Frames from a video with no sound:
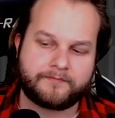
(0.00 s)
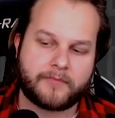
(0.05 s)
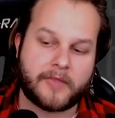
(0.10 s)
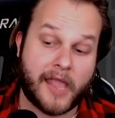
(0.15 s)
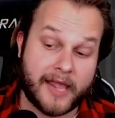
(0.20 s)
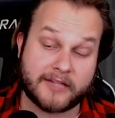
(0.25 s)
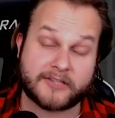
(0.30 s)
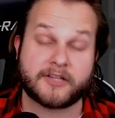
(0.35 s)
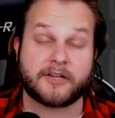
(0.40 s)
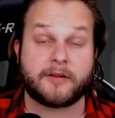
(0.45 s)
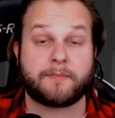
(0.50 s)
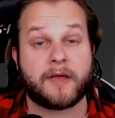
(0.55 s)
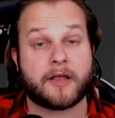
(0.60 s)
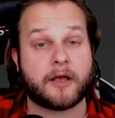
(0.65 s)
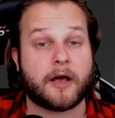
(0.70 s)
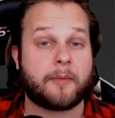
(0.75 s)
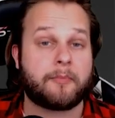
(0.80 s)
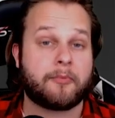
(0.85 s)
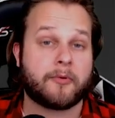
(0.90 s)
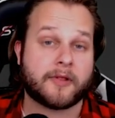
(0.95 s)
And it's going to
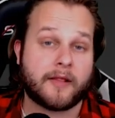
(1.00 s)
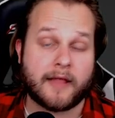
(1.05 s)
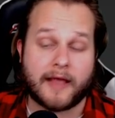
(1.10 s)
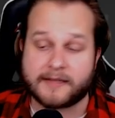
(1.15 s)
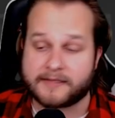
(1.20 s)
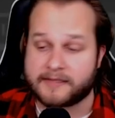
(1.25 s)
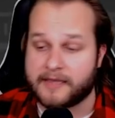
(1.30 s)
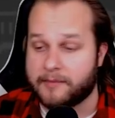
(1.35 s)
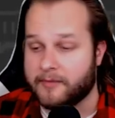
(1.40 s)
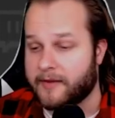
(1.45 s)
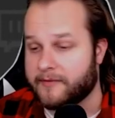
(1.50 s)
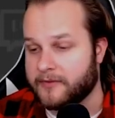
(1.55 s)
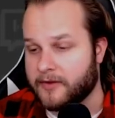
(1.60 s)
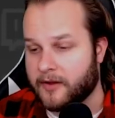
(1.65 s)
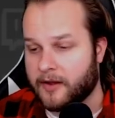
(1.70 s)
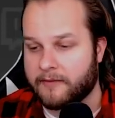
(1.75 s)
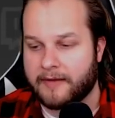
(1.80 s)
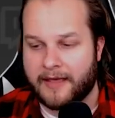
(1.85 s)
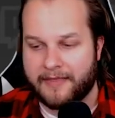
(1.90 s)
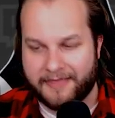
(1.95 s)
pick up where the last game left
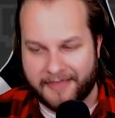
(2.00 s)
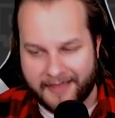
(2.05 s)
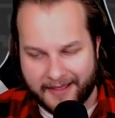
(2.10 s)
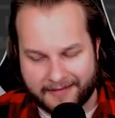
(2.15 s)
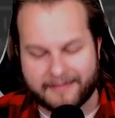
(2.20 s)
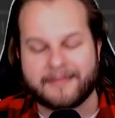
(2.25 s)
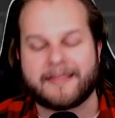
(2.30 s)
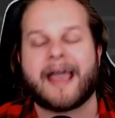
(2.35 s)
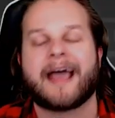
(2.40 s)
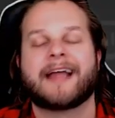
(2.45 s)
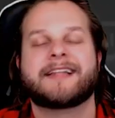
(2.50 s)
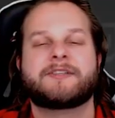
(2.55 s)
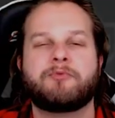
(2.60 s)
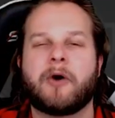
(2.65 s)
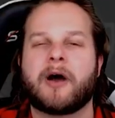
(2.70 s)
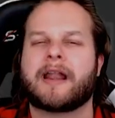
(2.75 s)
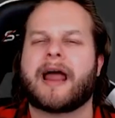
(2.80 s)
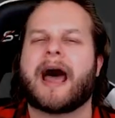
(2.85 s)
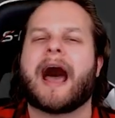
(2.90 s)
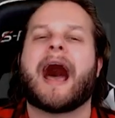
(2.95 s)
off. I think that's
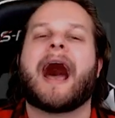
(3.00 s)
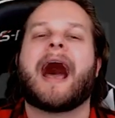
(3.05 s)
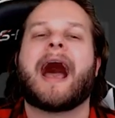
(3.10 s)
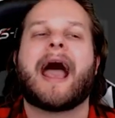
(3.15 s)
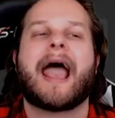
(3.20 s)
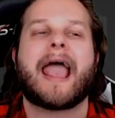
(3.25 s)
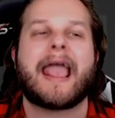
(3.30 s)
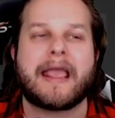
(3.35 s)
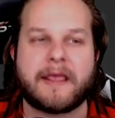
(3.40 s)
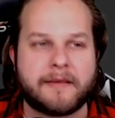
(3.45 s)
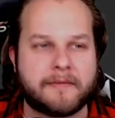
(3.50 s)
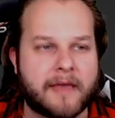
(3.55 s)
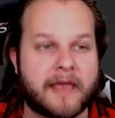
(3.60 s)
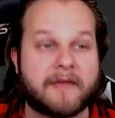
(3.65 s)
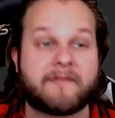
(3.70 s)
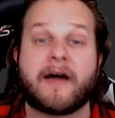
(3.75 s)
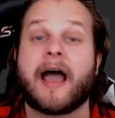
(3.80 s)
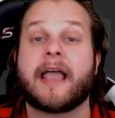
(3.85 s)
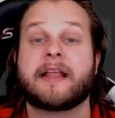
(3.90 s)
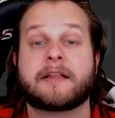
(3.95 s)
what I,
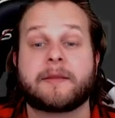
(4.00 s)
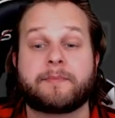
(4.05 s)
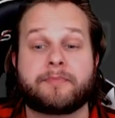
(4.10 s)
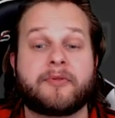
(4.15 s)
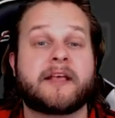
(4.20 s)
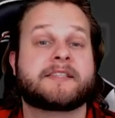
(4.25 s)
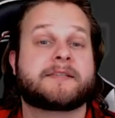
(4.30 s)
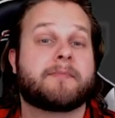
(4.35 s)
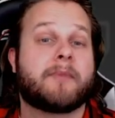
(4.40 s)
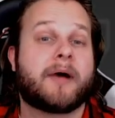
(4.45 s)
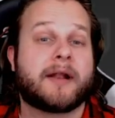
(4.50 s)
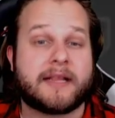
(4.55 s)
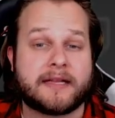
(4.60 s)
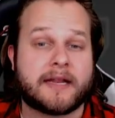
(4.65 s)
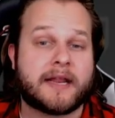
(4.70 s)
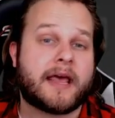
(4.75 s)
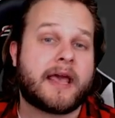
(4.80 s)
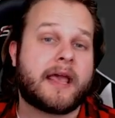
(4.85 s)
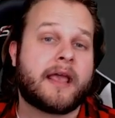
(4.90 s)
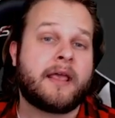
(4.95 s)
if I had to place money
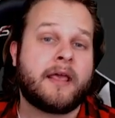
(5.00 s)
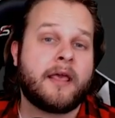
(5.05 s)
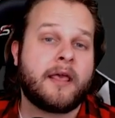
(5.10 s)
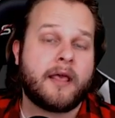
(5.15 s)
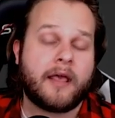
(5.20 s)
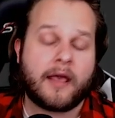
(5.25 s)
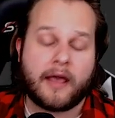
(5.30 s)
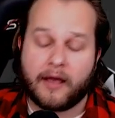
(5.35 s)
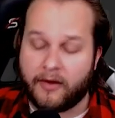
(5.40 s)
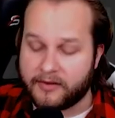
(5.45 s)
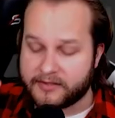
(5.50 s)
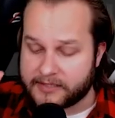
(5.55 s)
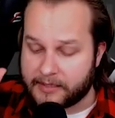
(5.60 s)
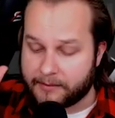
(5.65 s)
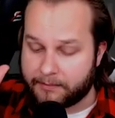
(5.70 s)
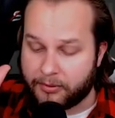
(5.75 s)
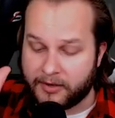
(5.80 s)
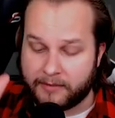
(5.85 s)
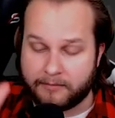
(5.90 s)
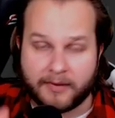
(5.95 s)
today, I was
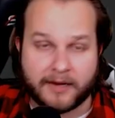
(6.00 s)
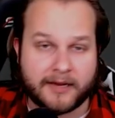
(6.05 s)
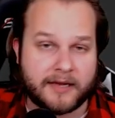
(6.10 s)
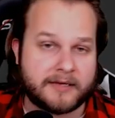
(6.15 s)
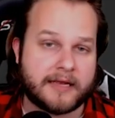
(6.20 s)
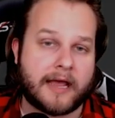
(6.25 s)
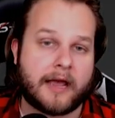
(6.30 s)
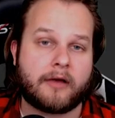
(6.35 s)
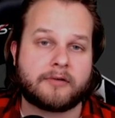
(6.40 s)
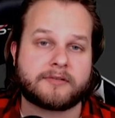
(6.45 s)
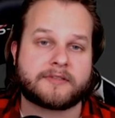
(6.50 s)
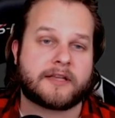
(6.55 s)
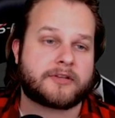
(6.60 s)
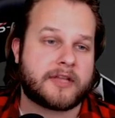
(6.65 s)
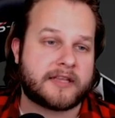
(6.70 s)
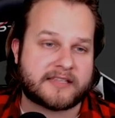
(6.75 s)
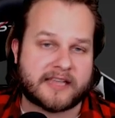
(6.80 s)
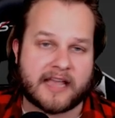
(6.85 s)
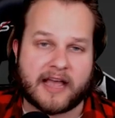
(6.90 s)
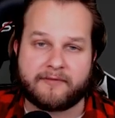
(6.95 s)
like putting money down. I was like,
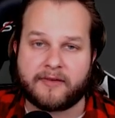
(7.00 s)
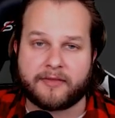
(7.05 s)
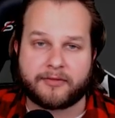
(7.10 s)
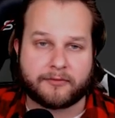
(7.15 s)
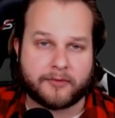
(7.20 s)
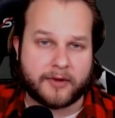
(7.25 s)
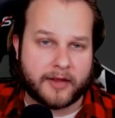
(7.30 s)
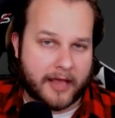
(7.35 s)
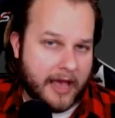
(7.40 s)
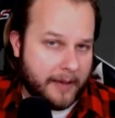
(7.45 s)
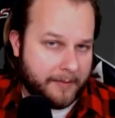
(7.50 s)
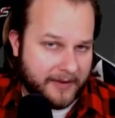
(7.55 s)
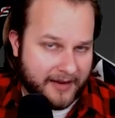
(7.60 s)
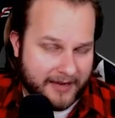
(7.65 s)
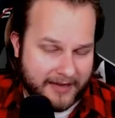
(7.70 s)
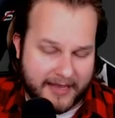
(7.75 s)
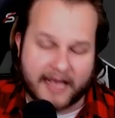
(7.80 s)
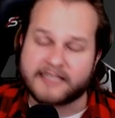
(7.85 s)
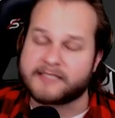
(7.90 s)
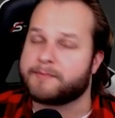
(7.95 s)
is Half Life 3
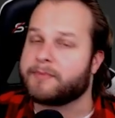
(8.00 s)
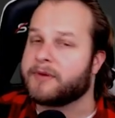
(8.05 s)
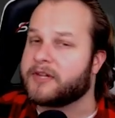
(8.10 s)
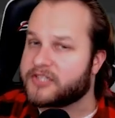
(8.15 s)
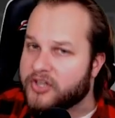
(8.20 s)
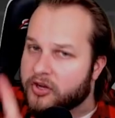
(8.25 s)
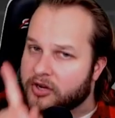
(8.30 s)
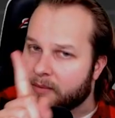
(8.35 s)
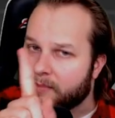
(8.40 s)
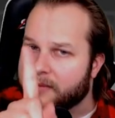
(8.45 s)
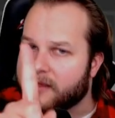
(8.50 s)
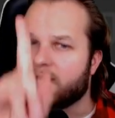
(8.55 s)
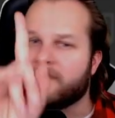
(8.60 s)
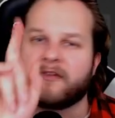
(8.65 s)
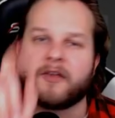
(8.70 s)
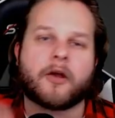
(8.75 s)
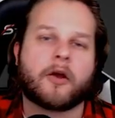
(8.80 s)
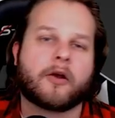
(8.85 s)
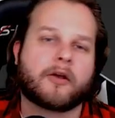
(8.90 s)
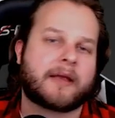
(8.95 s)
happening? Yes, but it's going to be a
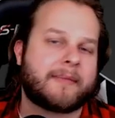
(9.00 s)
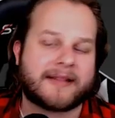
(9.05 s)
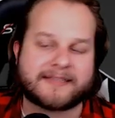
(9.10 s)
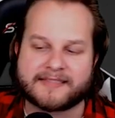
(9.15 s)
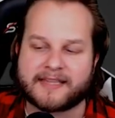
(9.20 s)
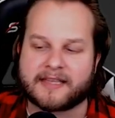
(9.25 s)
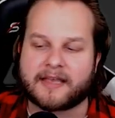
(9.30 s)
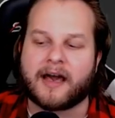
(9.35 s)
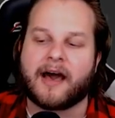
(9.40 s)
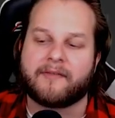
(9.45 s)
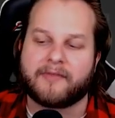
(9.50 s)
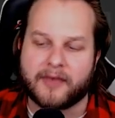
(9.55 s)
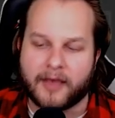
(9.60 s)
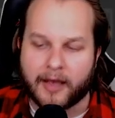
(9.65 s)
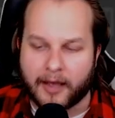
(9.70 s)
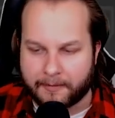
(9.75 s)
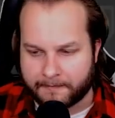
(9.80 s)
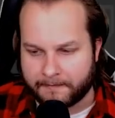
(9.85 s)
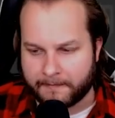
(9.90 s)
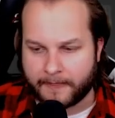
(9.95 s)
VR game. That's the
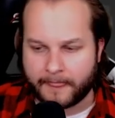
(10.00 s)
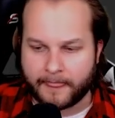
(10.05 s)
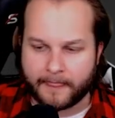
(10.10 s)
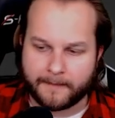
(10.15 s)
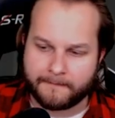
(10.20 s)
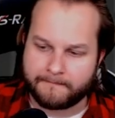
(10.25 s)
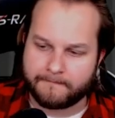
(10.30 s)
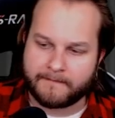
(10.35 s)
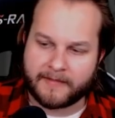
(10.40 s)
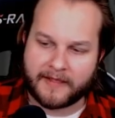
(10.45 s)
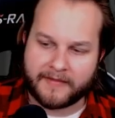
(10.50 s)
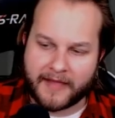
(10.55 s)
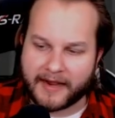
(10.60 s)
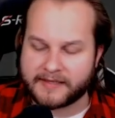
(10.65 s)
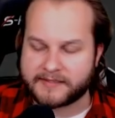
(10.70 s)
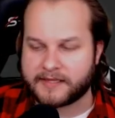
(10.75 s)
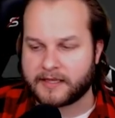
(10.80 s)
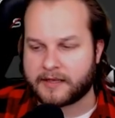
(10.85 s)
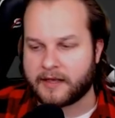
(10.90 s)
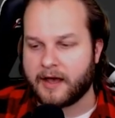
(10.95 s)
caveat. That
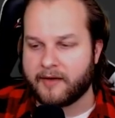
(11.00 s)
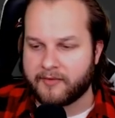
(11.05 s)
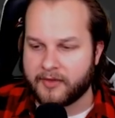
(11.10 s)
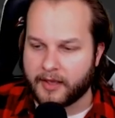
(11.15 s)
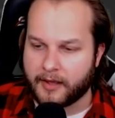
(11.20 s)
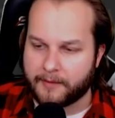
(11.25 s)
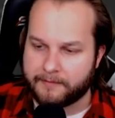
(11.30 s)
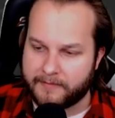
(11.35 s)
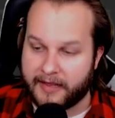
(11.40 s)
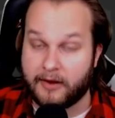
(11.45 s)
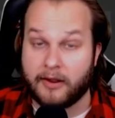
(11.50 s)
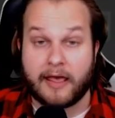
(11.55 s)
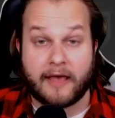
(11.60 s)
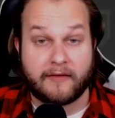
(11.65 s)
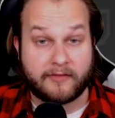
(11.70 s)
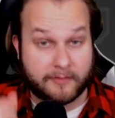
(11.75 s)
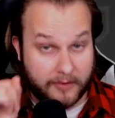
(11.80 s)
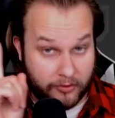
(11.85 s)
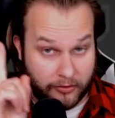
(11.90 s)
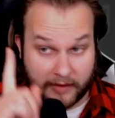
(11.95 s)
is the caveat. You know,
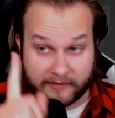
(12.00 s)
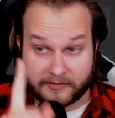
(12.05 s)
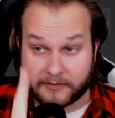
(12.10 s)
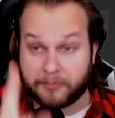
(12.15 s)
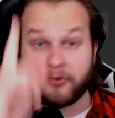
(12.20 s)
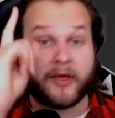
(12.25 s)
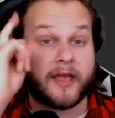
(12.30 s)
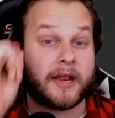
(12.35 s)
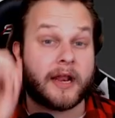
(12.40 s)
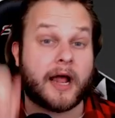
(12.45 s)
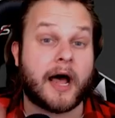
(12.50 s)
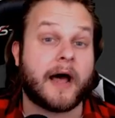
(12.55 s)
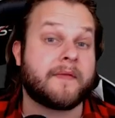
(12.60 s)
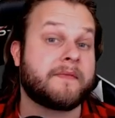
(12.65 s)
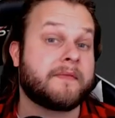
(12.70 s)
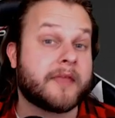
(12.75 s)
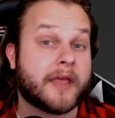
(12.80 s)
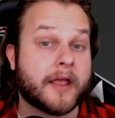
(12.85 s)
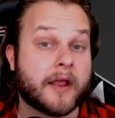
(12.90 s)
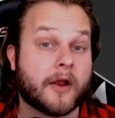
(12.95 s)
have to, you have to play it
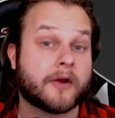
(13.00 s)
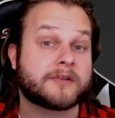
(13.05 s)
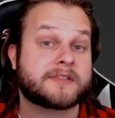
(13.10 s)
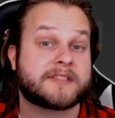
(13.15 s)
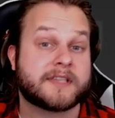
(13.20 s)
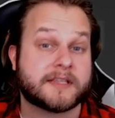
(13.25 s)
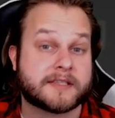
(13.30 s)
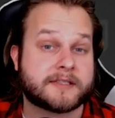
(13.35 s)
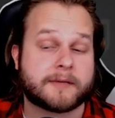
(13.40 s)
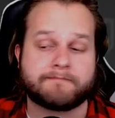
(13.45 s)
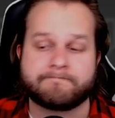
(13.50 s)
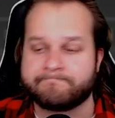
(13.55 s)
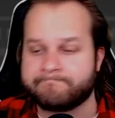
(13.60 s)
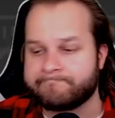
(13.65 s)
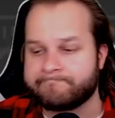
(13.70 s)
on their system.